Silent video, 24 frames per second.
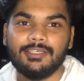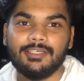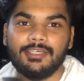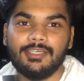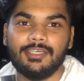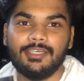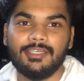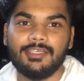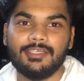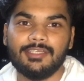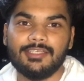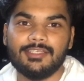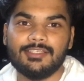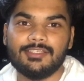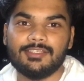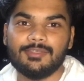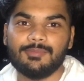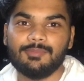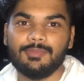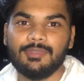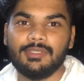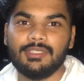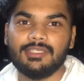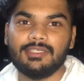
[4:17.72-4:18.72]
It is a
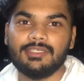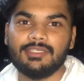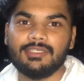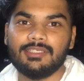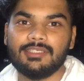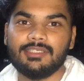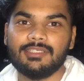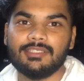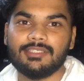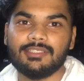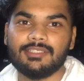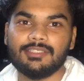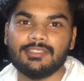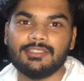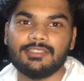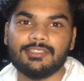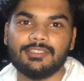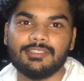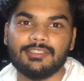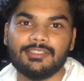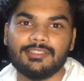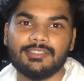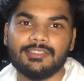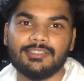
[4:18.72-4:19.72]
bit
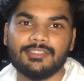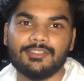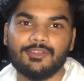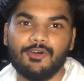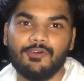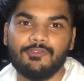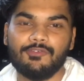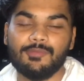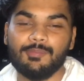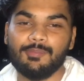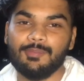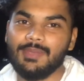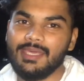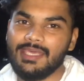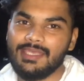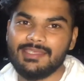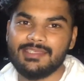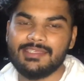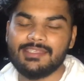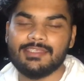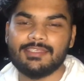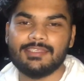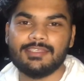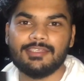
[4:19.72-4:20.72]
of a
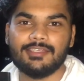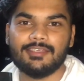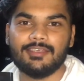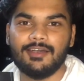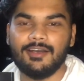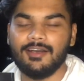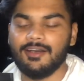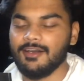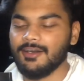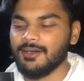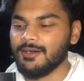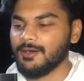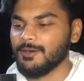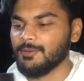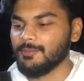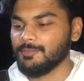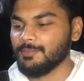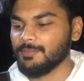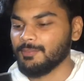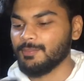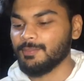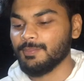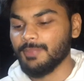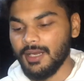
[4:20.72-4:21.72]
mess,
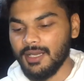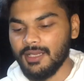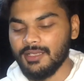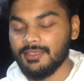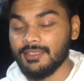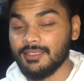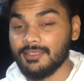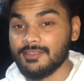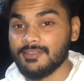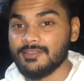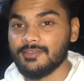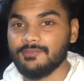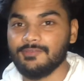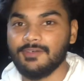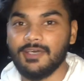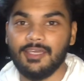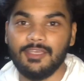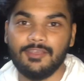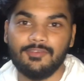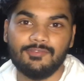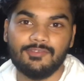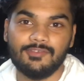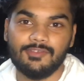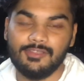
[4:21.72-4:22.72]
but it
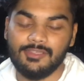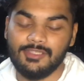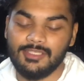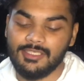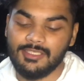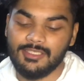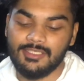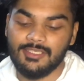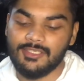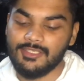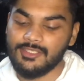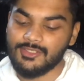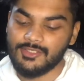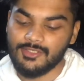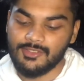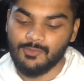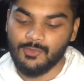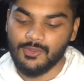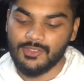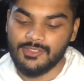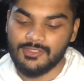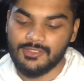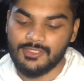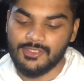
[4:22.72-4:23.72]
survived the leakage. It
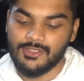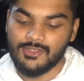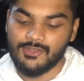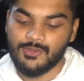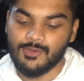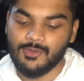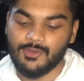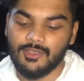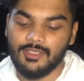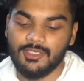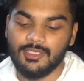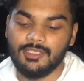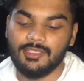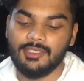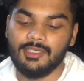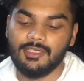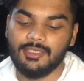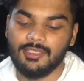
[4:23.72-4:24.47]
wasn't destroyed.